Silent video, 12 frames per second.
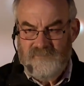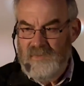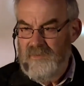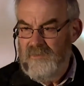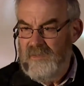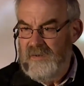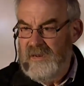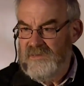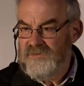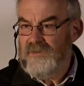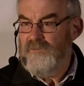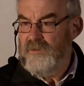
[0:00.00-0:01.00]
Yeah? And
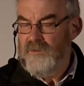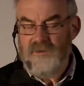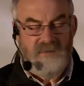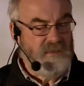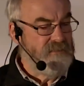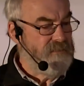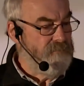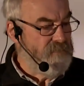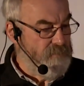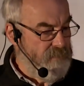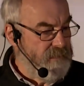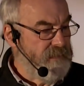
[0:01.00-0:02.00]
actually, if you look at it in terms
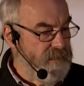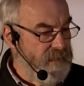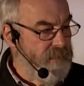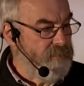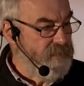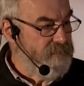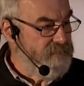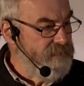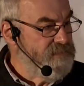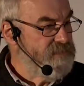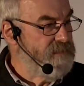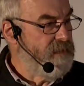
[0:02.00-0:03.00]
of market
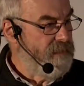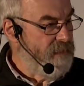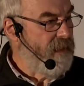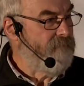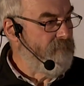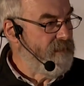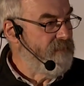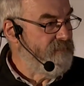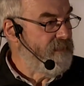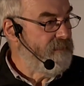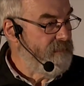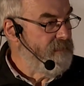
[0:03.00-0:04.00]
capitalization, Apple is
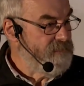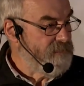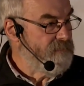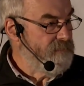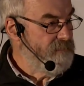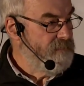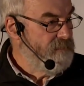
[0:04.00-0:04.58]
now the largest.